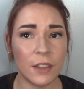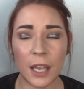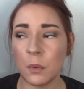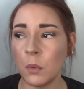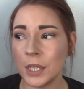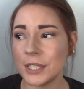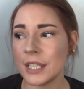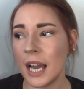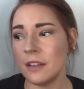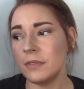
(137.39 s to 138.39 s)
Like
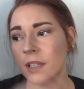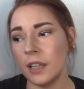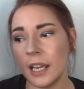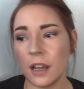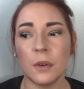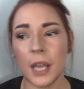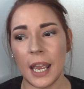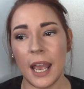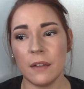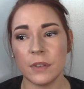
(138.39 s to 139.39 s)
once I feel like,
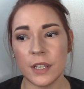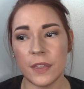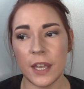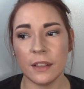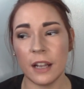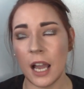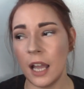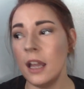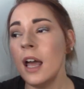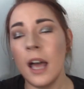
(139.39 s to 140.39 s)
okay, everything that I